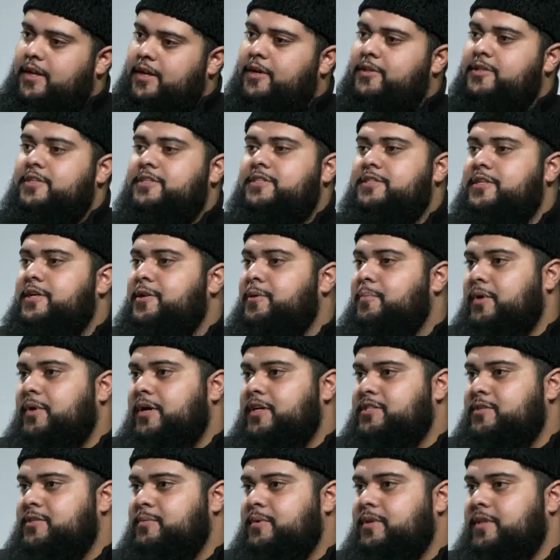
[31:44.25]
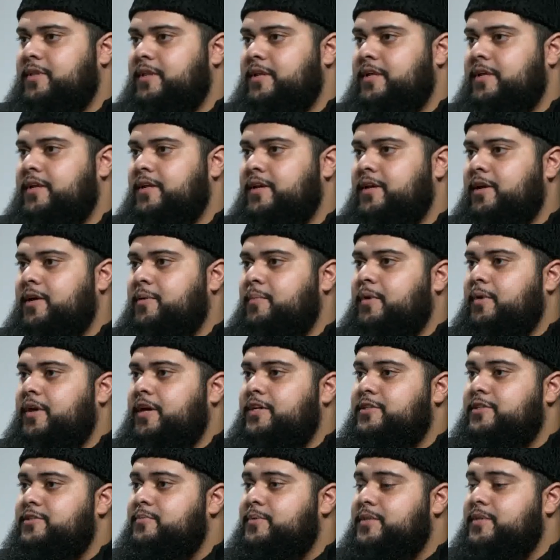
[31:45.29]
Now this is an impossibility,
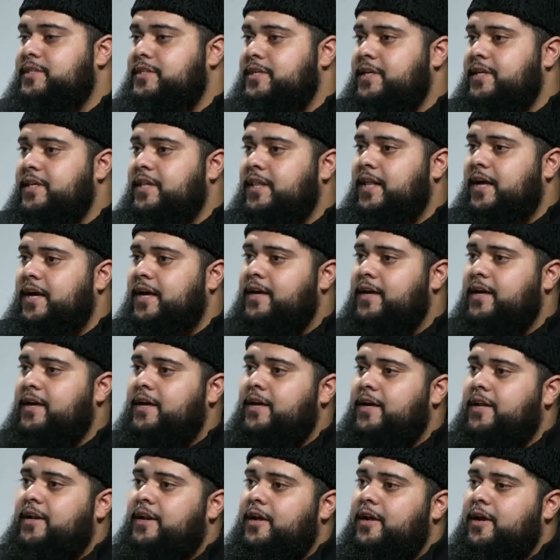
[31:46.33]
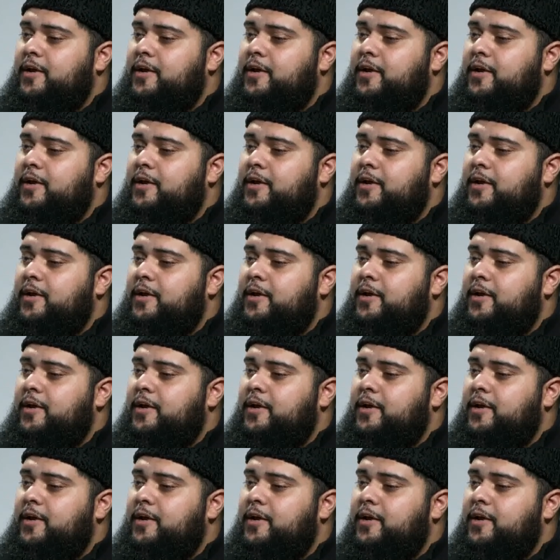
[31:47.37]
because we see that